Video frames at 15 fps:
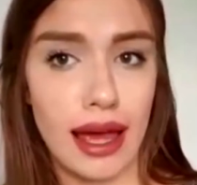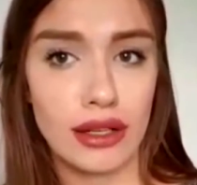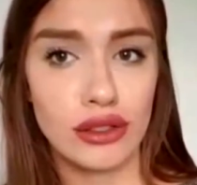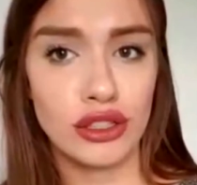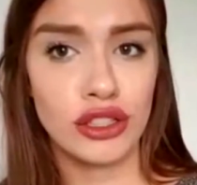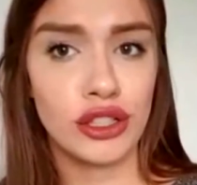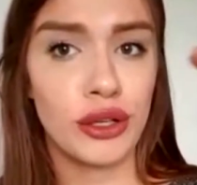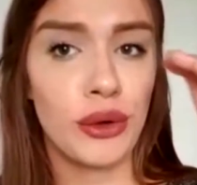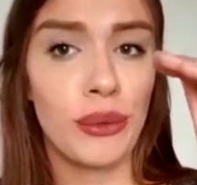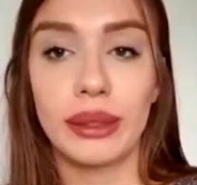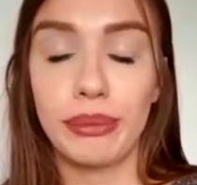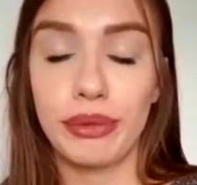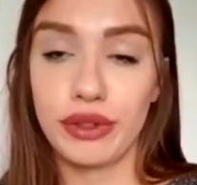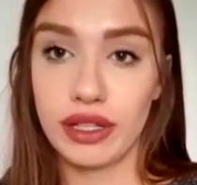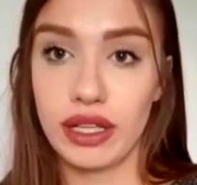edge and
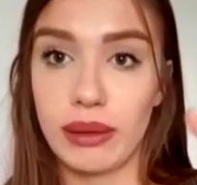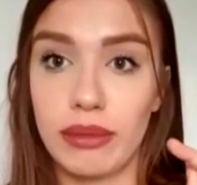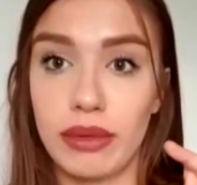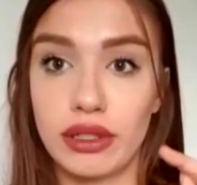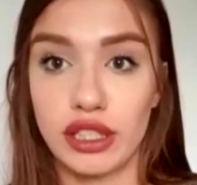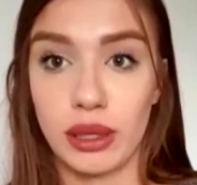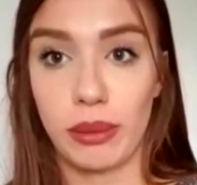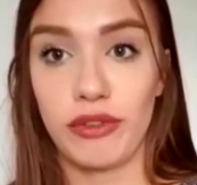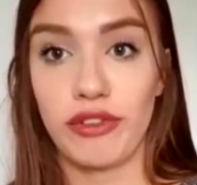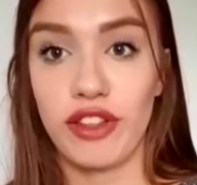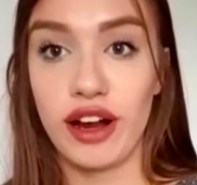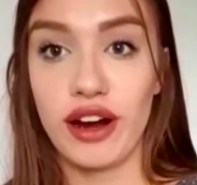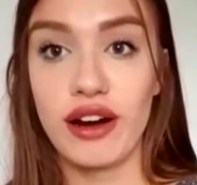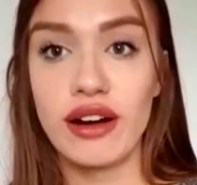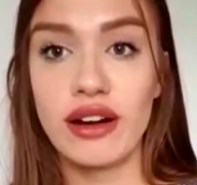he put them on top of
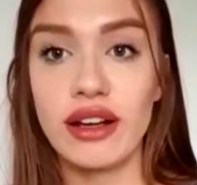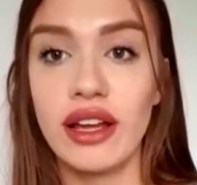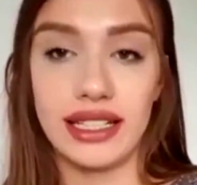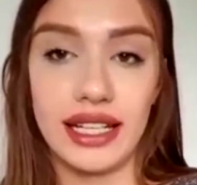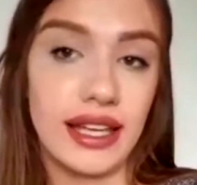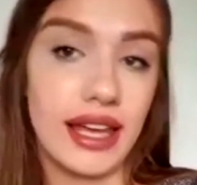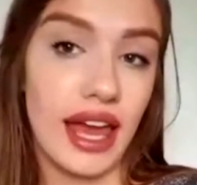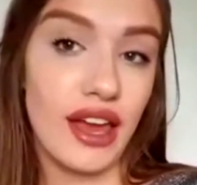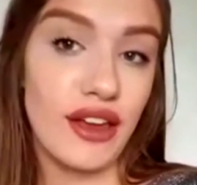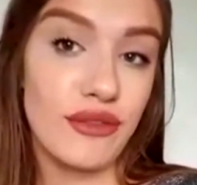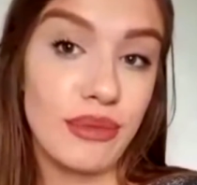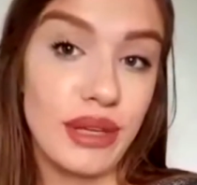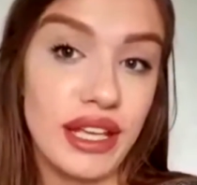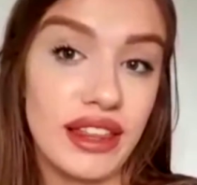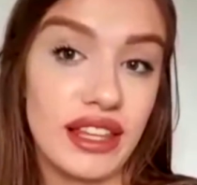there and he
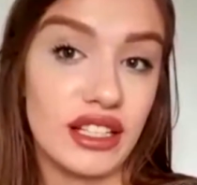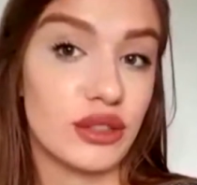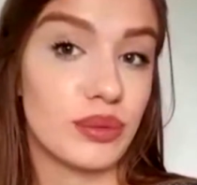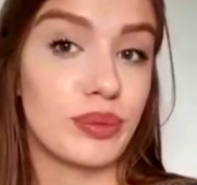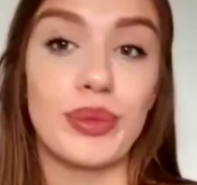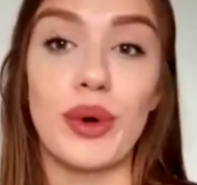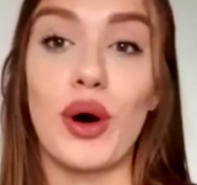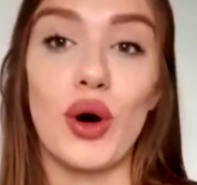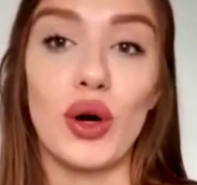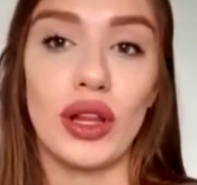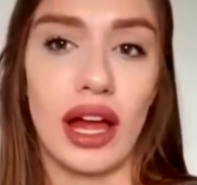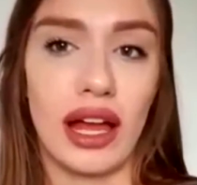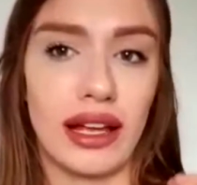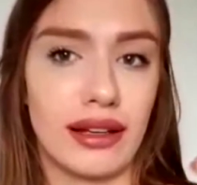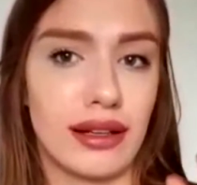gave me this ball,
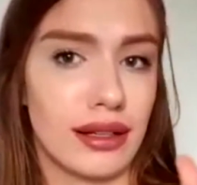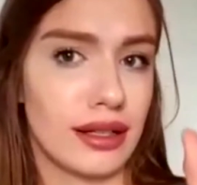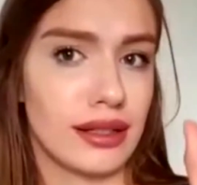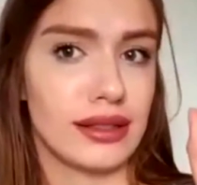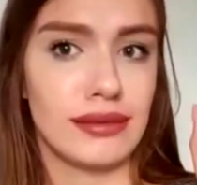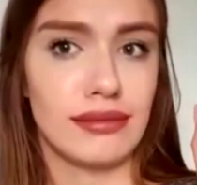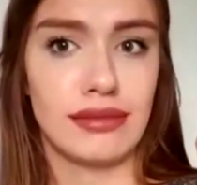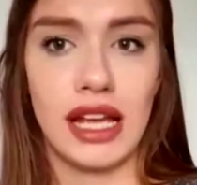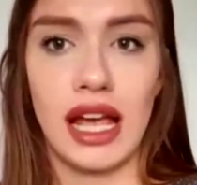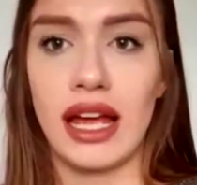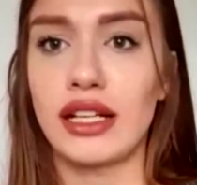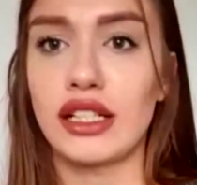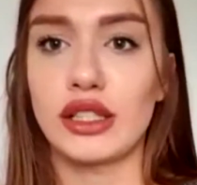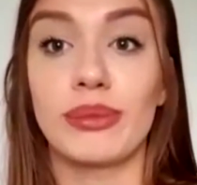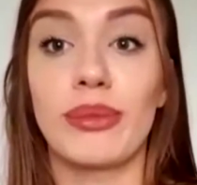like a
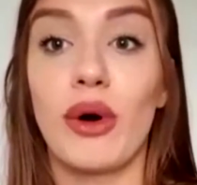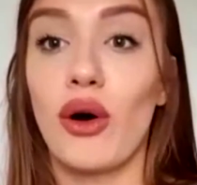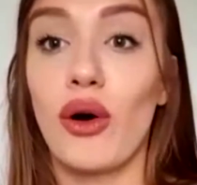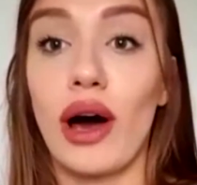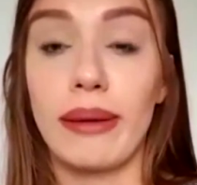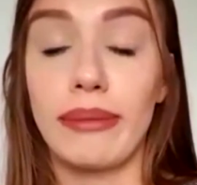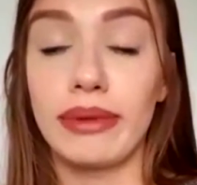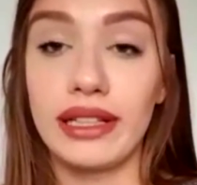tennis ball, I